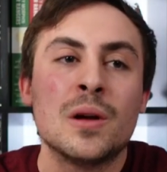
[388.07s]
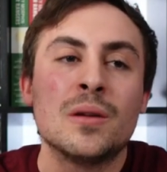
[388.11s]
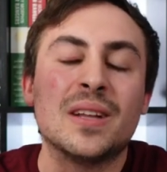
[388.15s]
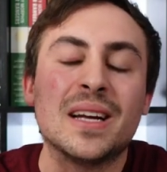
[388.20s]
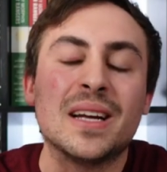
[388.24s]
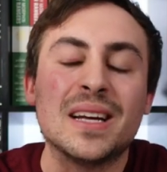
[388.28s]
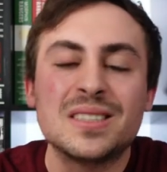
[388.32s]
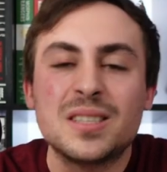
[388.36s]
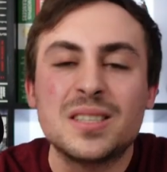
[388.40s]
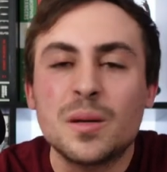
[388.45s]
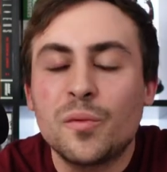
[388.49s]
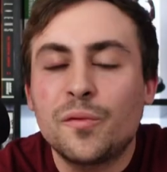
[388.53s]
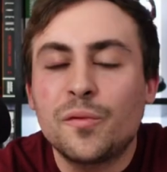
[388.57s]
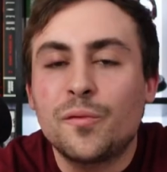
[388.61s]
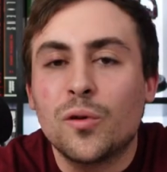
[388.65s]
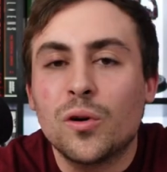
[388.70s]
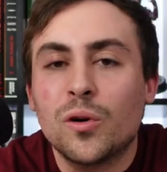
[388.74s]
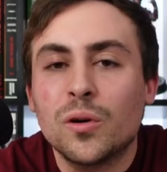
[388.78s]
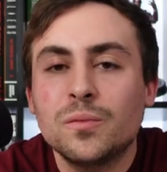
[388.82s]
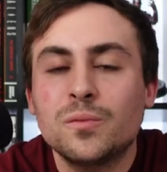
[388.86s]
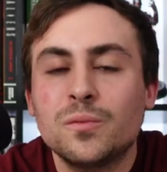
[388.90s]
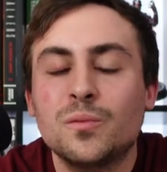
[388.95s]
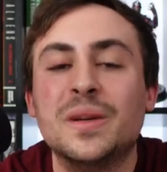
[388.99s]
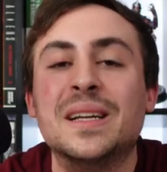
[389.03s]
Like I said
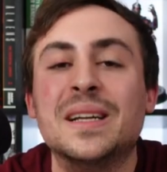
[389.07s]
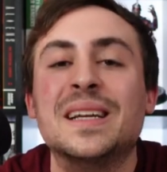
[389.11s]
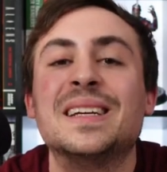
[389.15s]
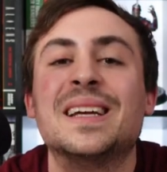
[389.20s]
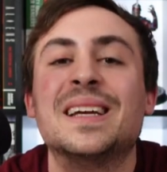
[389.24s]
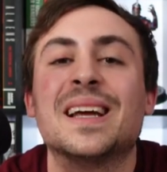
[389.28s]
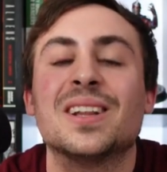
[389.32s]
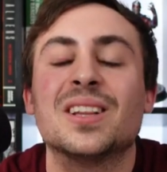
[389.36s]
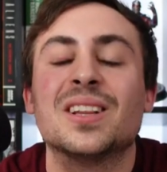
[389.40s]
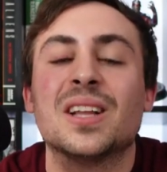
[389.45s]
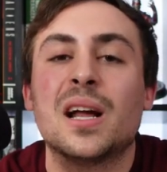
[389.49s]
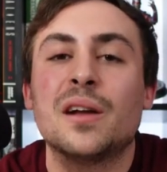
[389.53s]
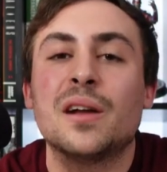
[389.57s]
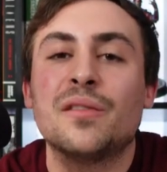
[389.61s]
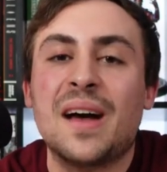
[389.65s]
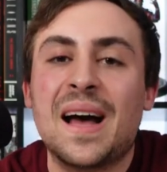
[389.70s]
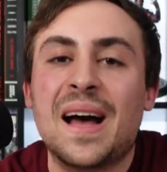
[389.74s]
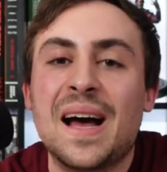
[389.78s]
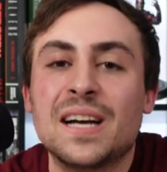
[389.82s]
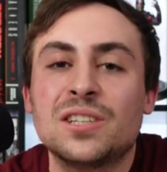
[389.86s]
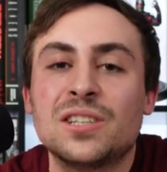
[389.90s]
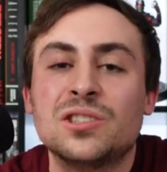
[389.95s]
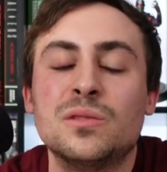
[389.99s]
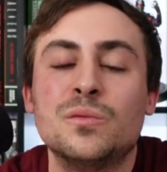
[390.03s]
before, we didn't get a lot of
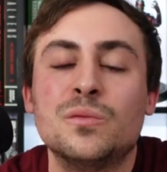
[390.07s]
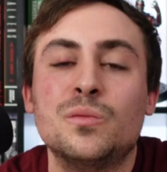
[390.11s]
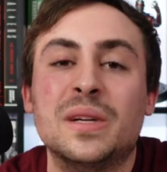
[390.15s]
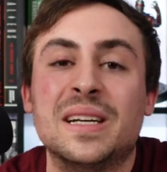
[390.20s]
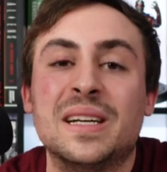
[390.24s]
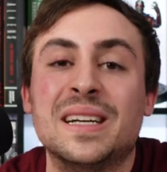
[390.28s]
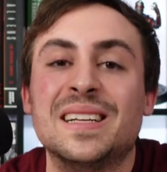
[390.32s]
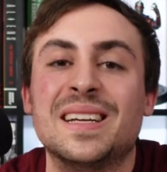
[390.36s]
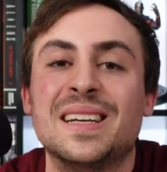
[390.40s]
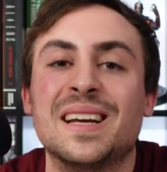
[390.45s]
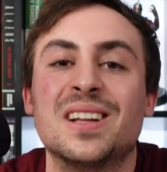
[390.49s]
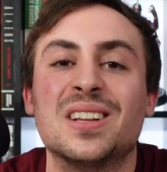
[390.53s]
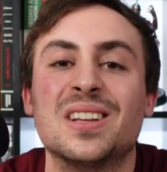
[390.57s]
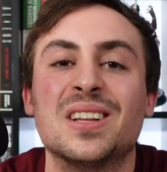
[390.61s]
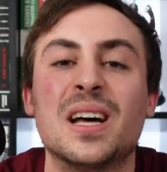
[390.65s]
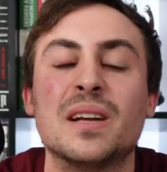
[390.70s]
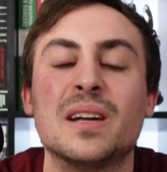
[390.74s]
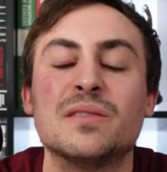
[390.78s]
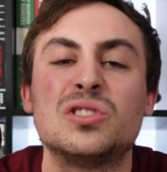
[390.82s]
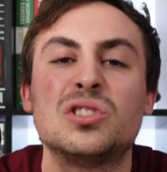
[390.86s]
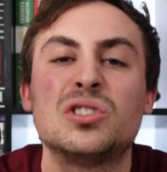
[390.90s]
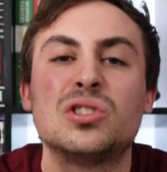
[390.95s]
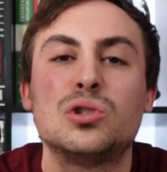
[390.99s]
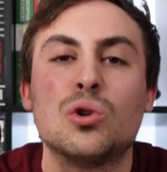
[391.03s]
action. We didn't get a
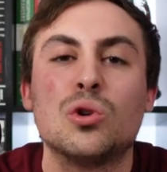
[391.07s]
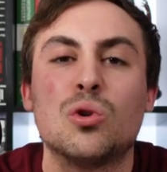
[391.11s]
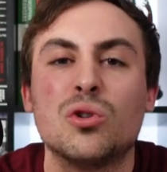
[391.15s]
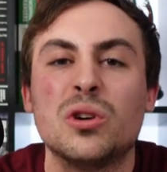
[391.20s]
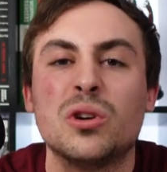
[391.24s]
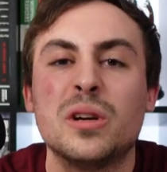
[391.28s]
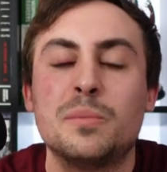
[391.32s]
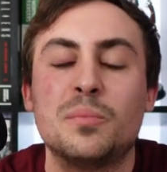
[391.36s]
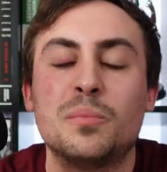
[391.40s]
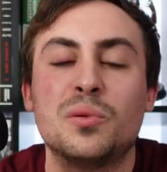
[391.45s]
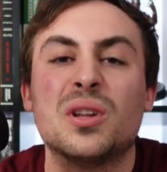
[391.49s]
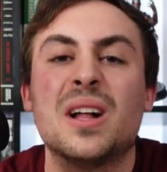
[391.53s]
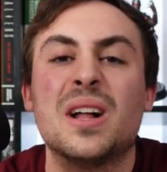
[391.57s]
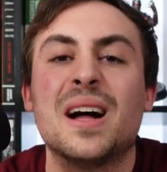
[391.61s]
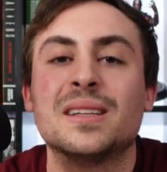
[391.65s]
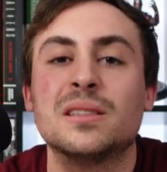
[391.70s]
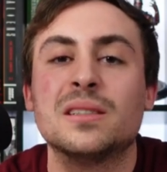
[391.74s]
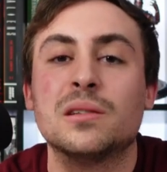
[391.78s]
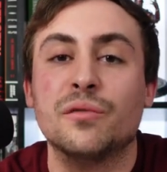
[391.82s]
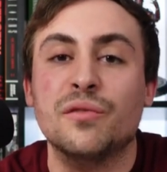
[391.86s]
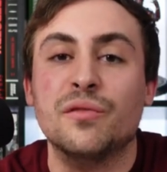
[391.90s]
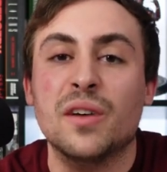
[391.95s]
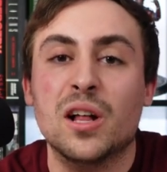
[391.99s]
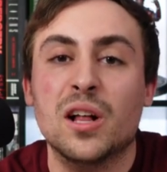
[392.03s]
lot of story
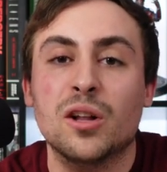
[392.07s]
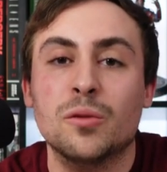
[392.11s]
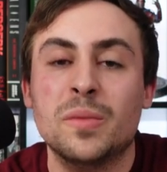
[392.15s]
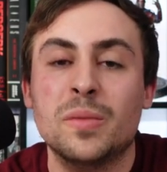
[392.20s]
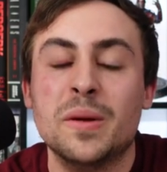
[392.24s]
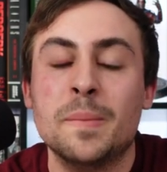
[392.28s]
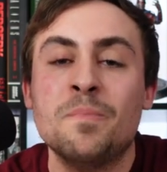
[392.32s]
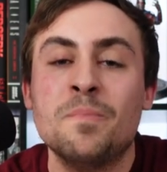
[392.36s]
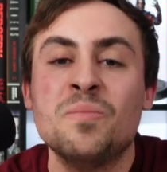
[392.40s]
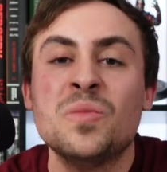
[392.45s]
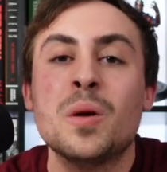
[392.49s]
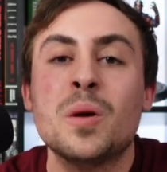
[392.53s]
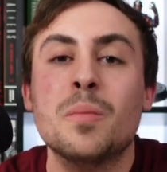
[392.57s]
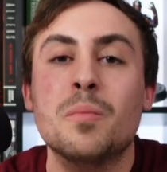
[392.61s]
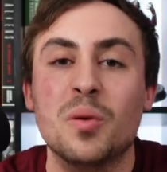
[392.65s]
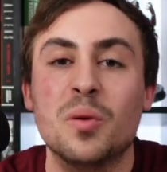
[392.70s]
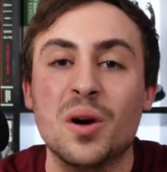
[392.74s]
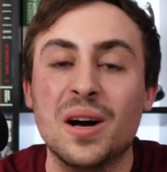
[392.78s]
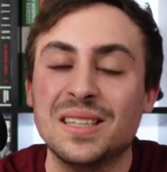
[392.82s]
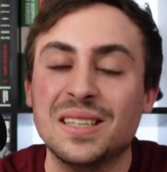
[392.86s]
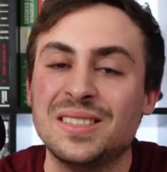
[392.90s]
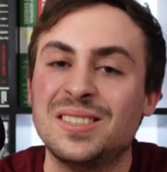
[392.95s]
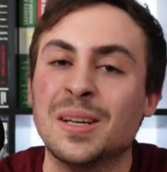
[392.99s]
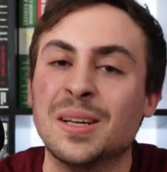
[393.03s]
plot development,
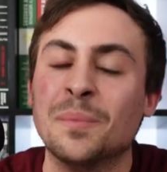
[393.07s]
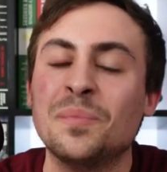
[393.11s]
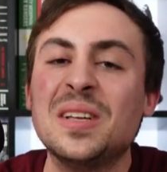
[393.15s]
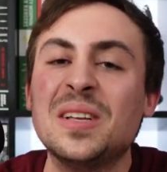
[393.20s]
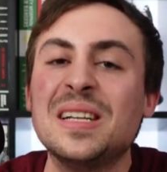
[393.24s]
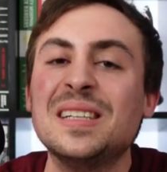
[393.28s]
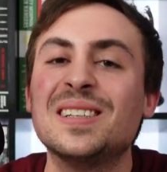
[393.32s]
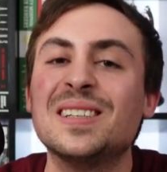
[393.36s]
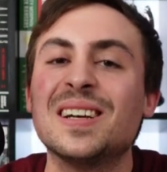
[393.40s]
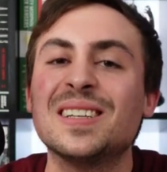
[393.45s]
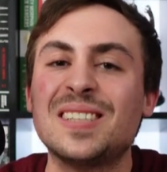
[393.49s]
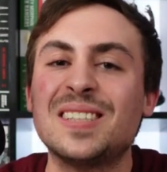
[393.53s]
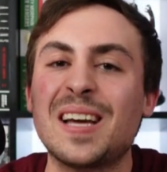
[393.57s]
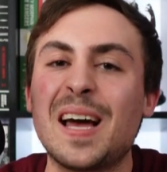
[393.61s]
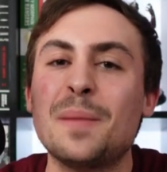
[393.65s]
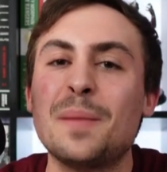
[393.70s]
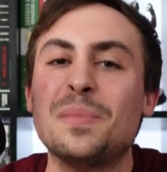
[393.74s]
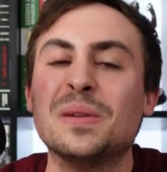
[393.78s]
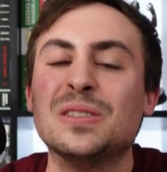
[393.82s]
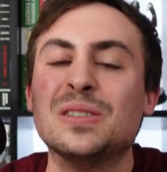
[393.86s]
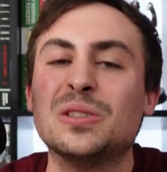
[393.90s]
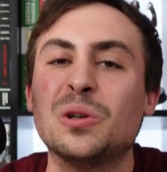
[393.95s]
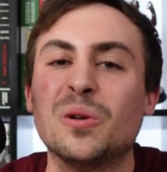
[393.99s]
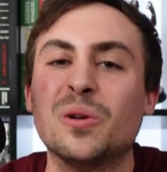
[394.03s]
but something does
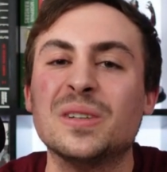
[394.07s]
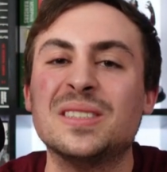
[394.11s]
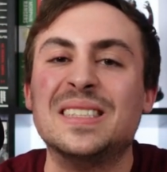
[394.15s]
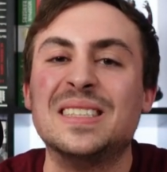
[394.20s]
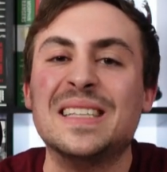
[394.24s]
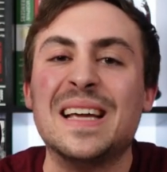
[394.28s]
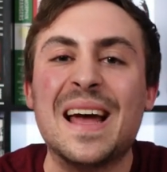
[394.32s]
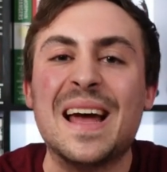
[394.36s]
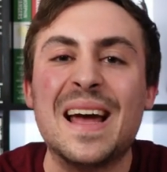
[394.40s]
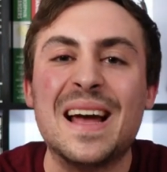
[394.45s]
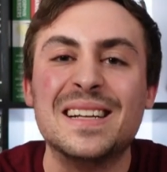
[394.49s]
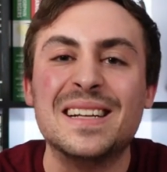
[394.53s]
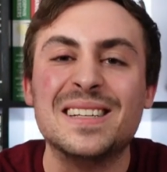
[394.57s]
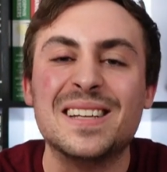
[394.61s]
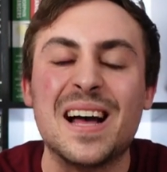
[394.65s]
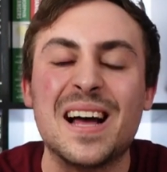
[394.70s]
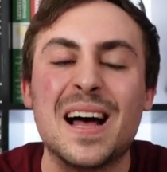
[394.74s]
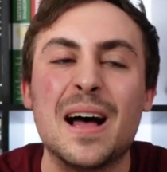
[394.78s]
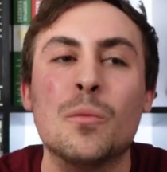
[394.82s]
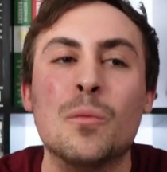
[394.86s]
happen towards the end.